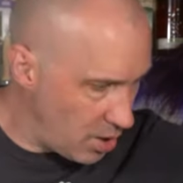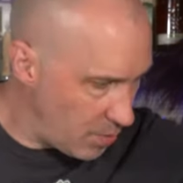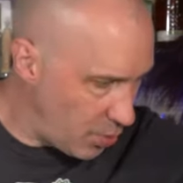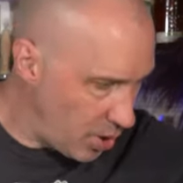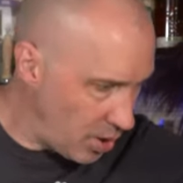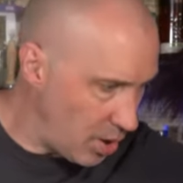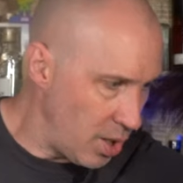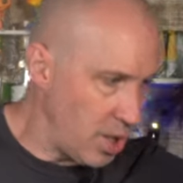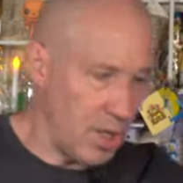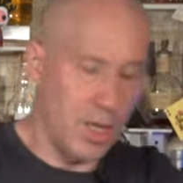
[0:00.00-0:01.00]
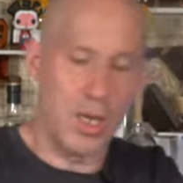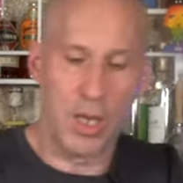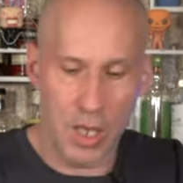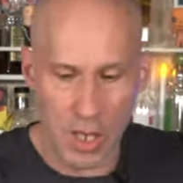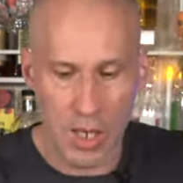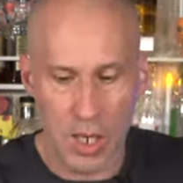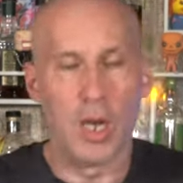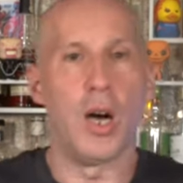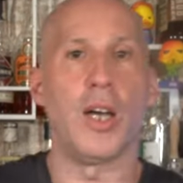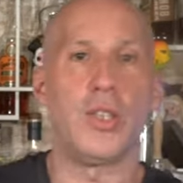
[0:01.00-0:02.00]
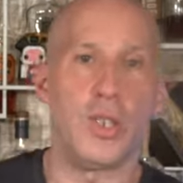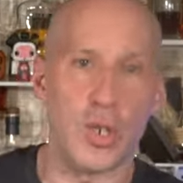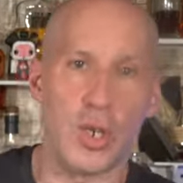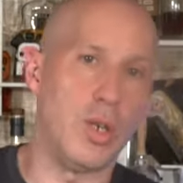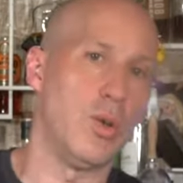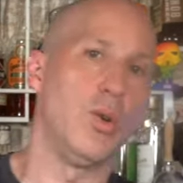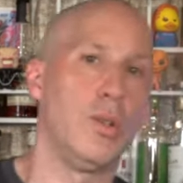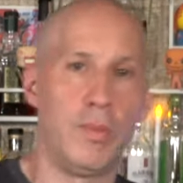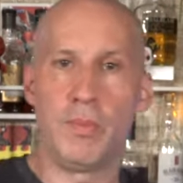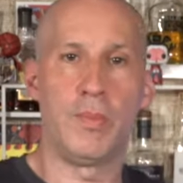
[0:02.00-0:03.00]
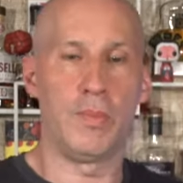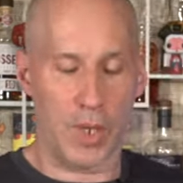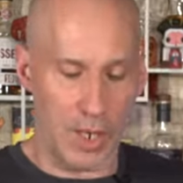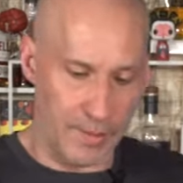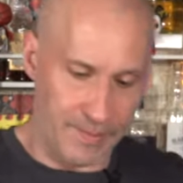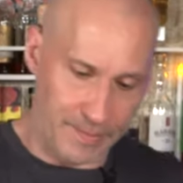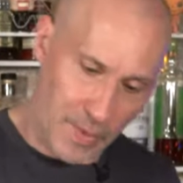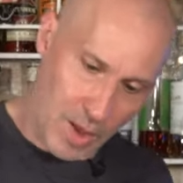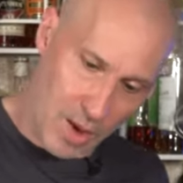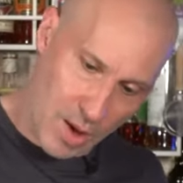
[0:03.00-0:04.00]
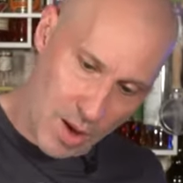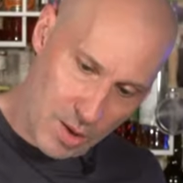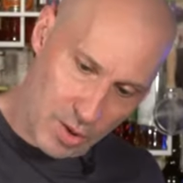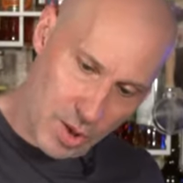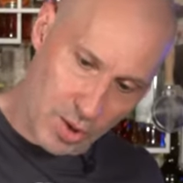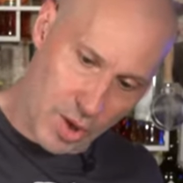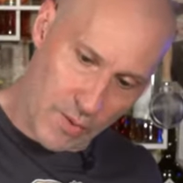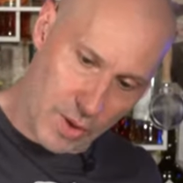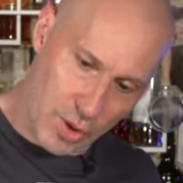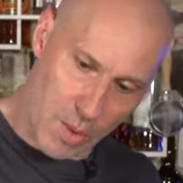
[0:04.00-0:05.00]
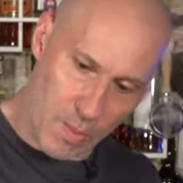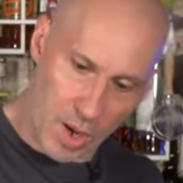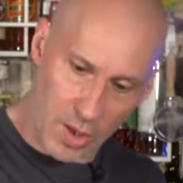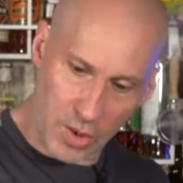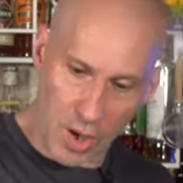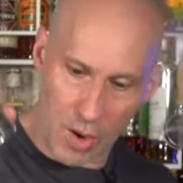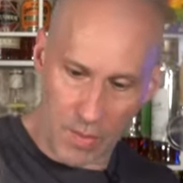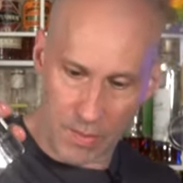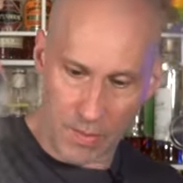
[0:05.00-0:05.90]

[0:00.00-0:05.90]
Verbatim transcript: is putting icing sugar or, you know, just over the top like so.